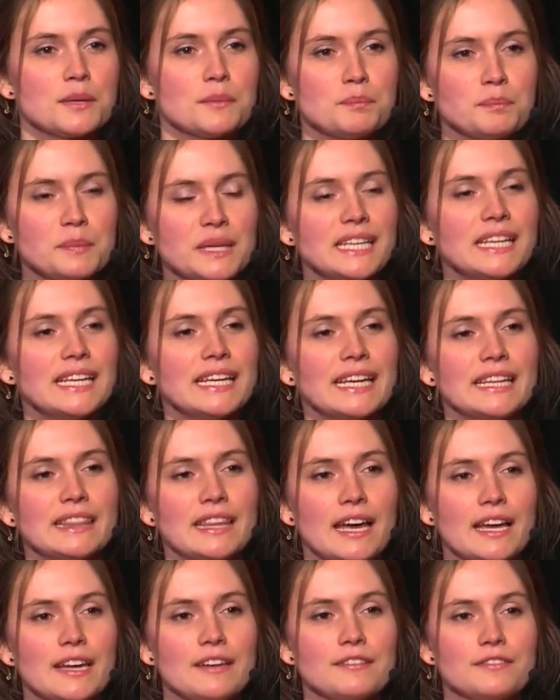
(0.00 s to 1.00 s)
meaning in
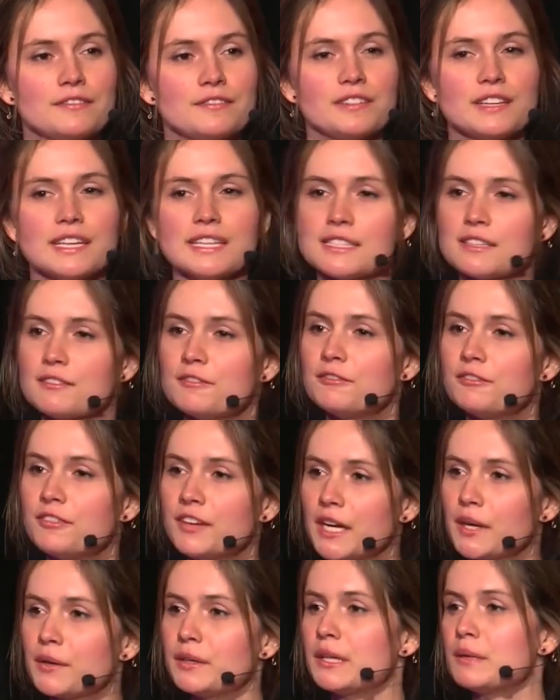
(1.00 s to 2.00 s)
life is a
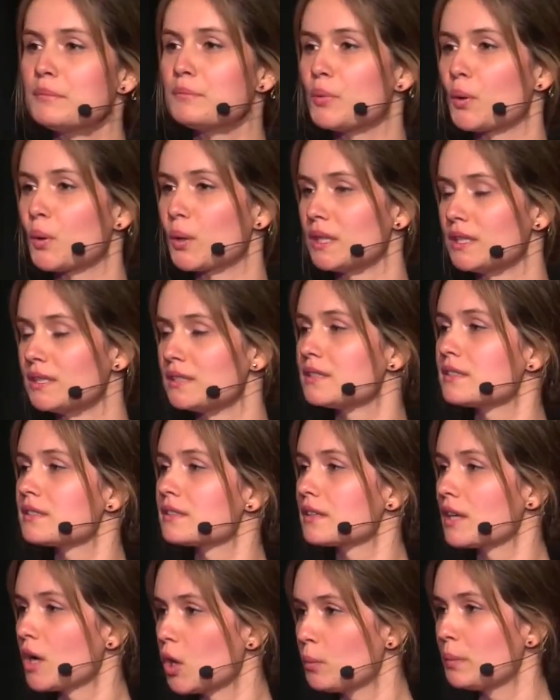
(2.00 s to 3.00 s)
very important
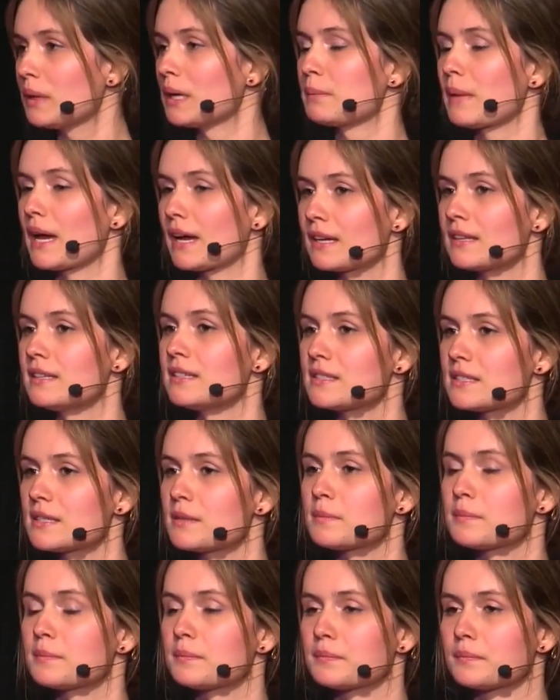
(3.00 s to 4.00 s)
coping
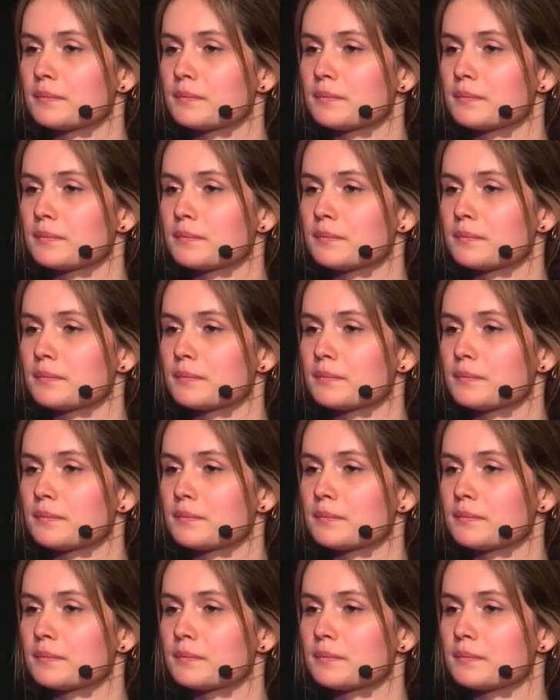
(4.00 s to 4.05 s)
mechanism.